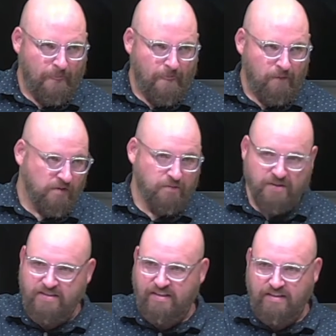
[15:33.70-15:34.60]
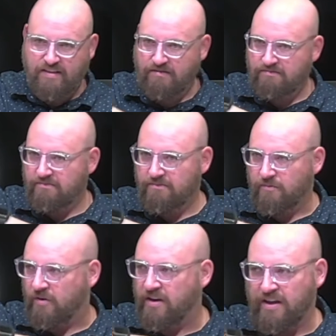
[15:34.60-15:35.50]
which we see
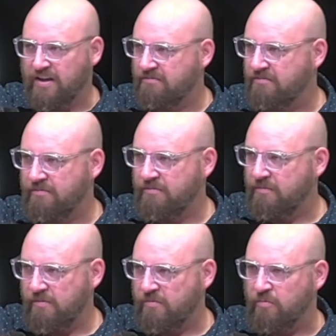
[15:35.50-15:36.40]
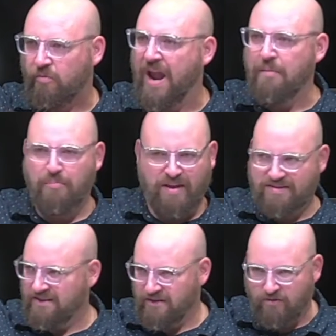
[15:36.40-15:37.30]
running
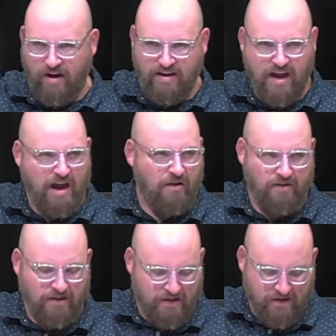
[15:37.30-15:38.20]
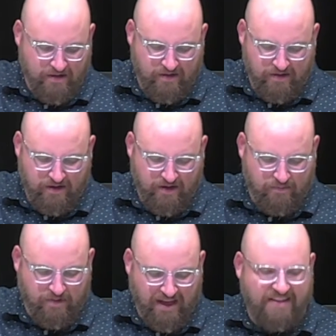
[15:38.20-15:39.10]
rampant right now,
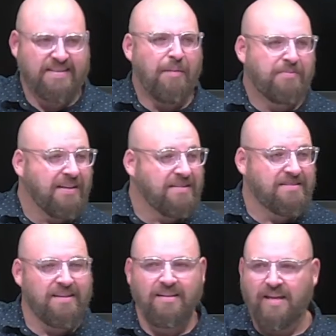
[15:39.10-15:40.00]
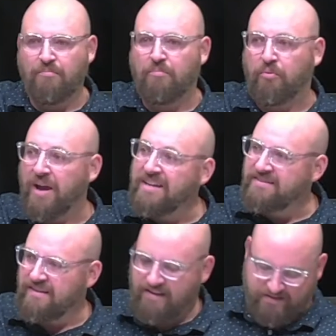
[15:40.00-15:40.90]
accepting sin,
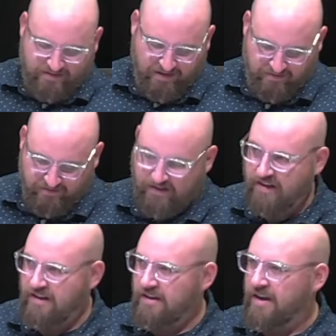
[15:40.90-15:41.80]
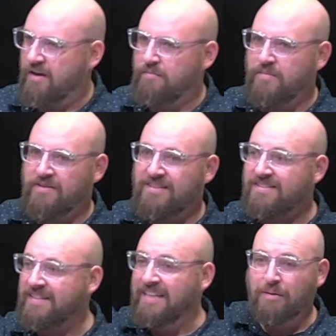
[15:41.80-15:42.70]
embracing sin,
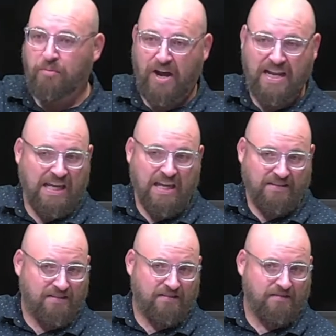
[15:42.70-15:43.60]
celebrating it.